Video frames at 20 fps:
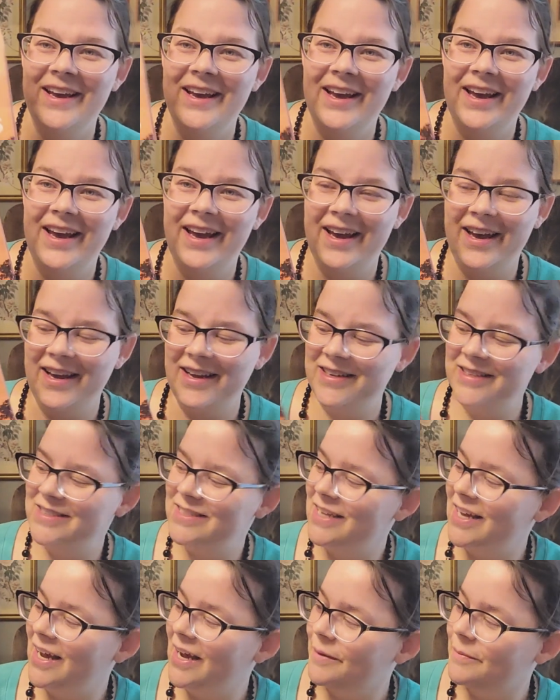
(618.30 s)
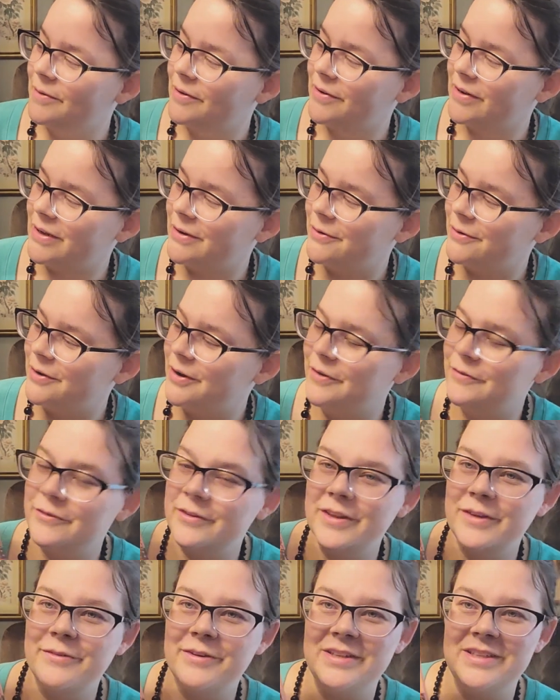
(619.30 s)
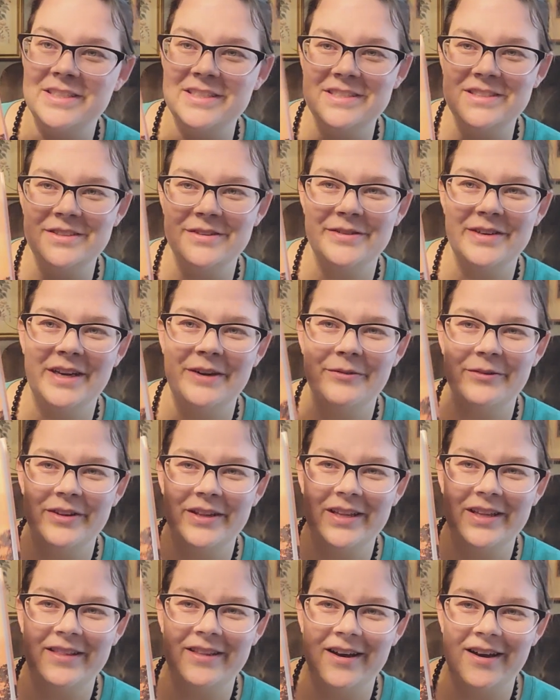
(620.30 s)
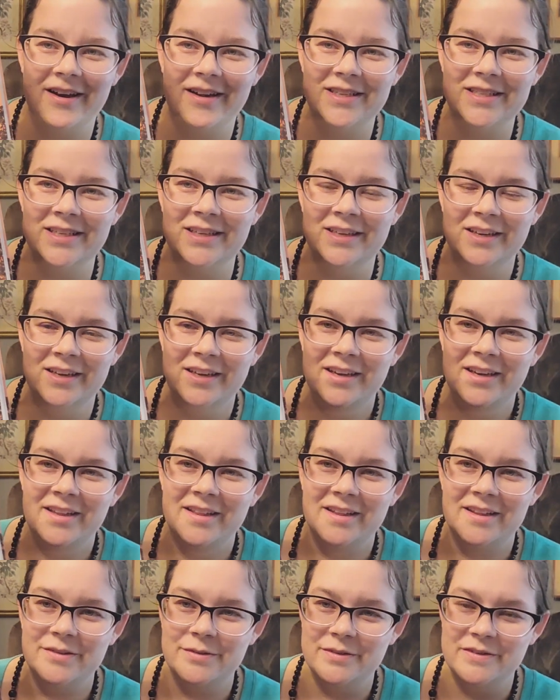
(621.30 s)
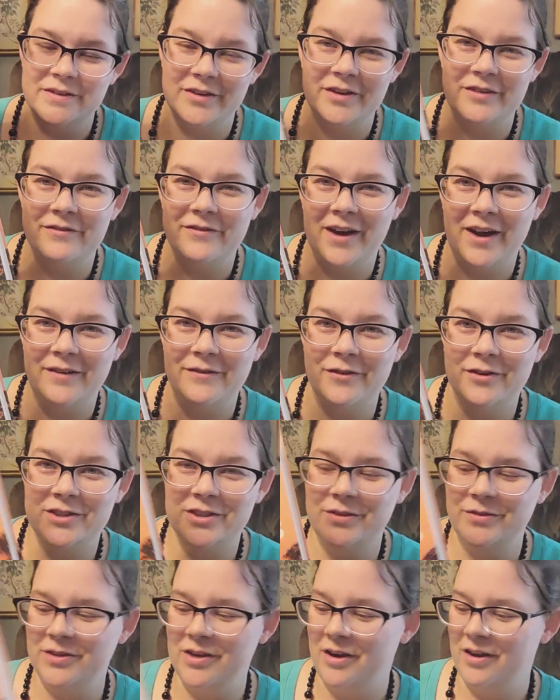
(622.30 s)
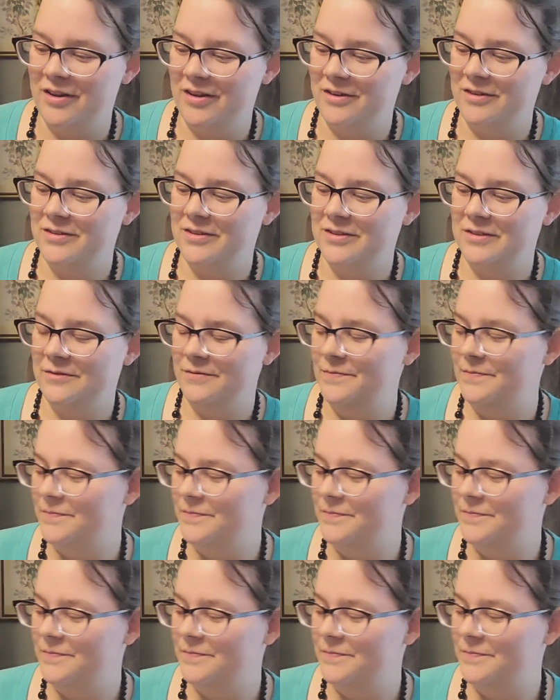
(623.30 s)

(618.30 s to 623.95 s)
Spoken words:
and I'm going to hopefully read this soon. I really thought this was a good find for $2.